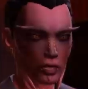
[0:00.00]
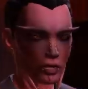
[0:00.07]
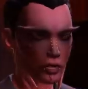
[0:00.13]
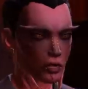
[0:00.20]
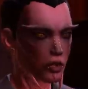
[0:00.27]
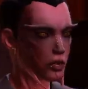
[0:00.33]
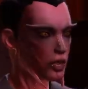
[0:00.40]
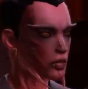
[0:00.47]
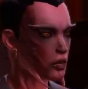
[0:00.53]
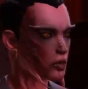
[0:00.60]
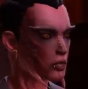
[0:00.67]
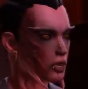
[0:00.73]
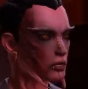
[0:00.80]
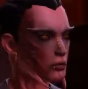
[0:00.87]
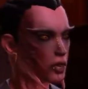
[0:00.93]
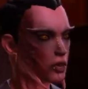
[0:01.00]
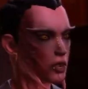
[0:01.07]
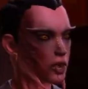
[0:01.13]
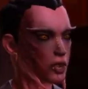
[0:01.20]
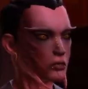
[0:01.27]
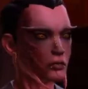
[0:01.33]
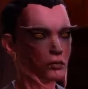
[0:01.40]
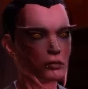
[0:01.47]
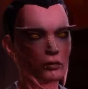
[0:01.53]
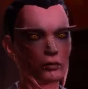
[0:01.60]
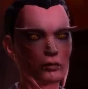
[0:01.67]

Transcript: here whether you like it or not.